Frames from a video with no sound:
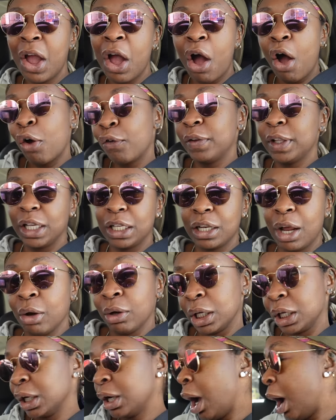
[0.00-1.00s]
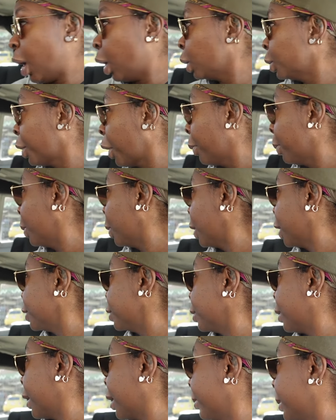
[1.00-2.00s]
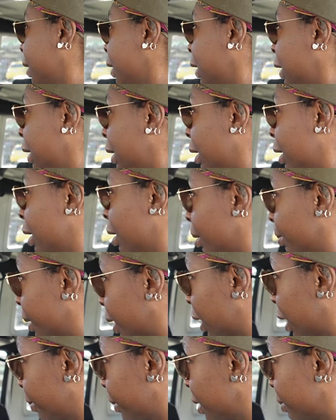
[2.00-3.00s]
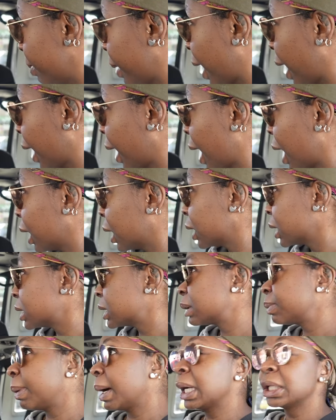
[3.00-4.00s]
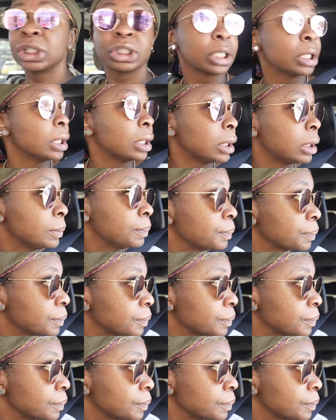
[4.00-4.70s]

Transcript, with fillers: Hopefully it don't get cold no more, you know what I mean? But let me bag out of this spot, y'all,